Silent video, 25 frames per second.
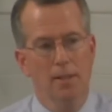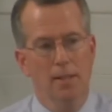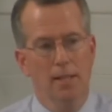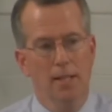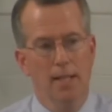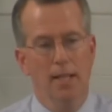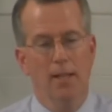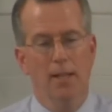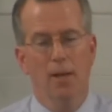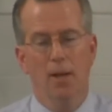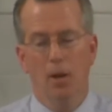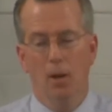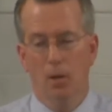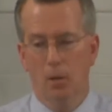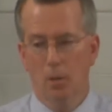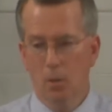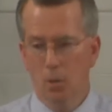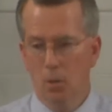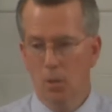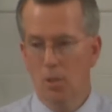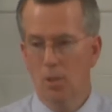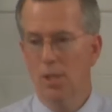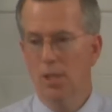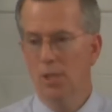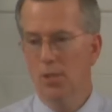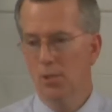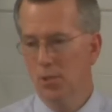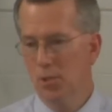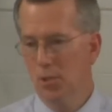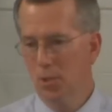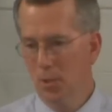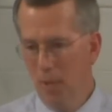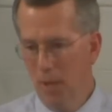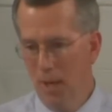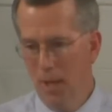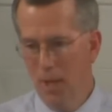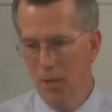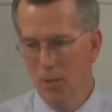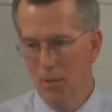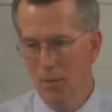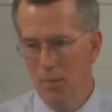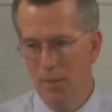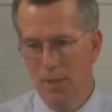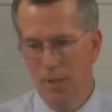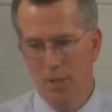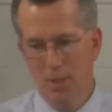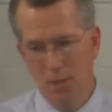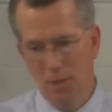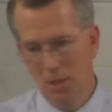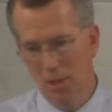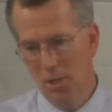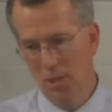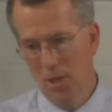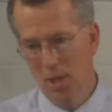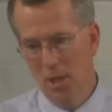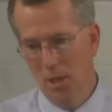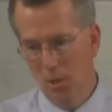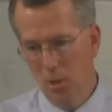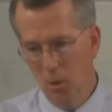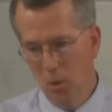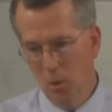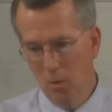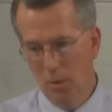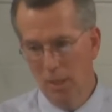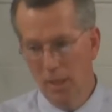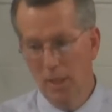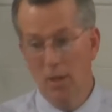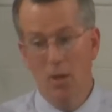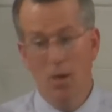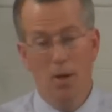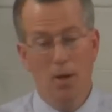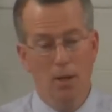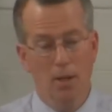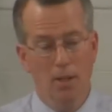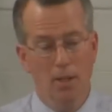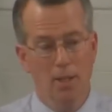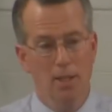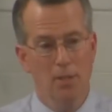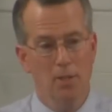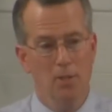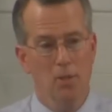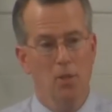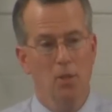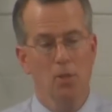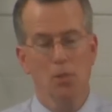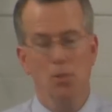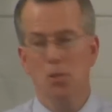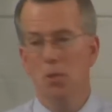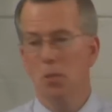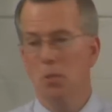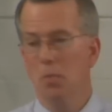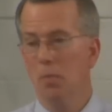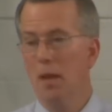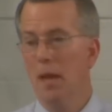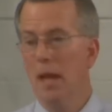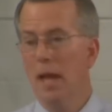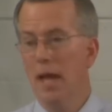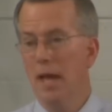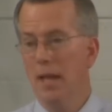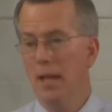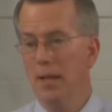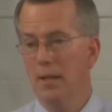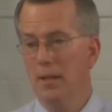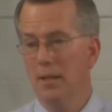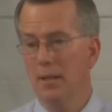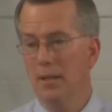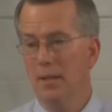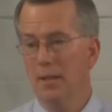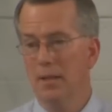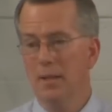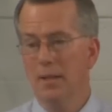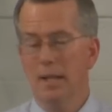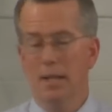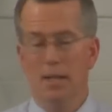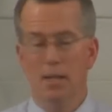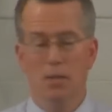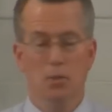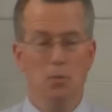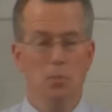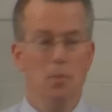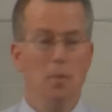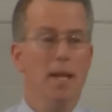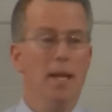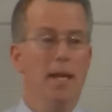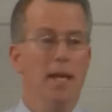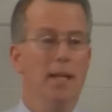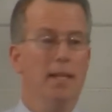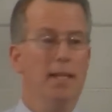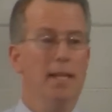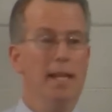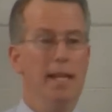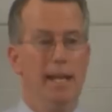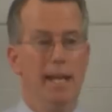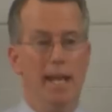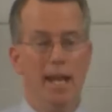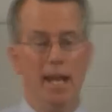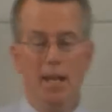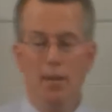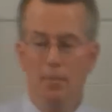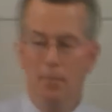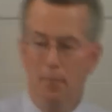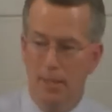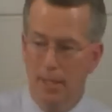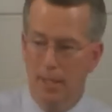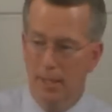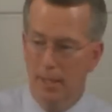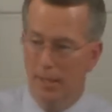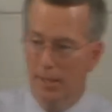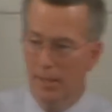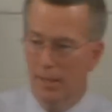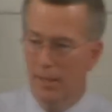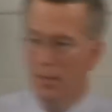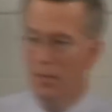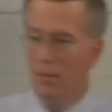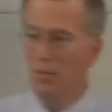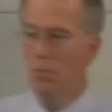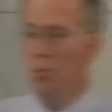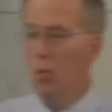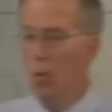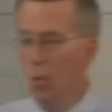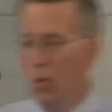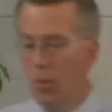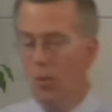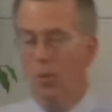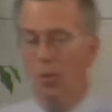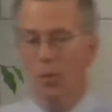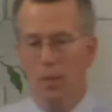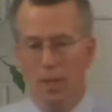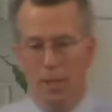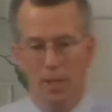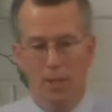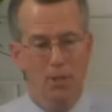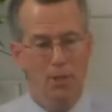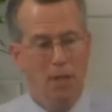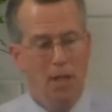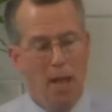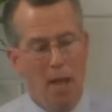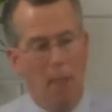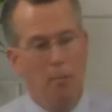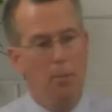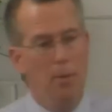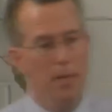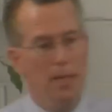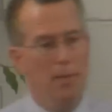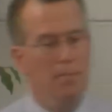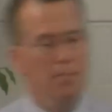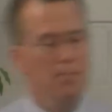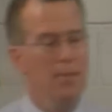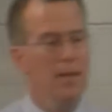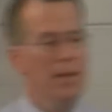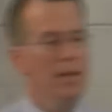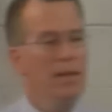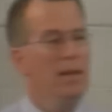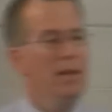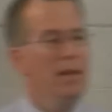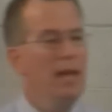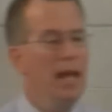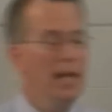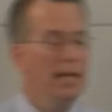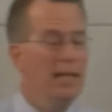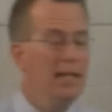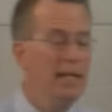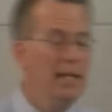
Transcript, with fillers: in our Lord Jesus Christ because he's not only God, he is also man. And as man, he can be more or less happy. And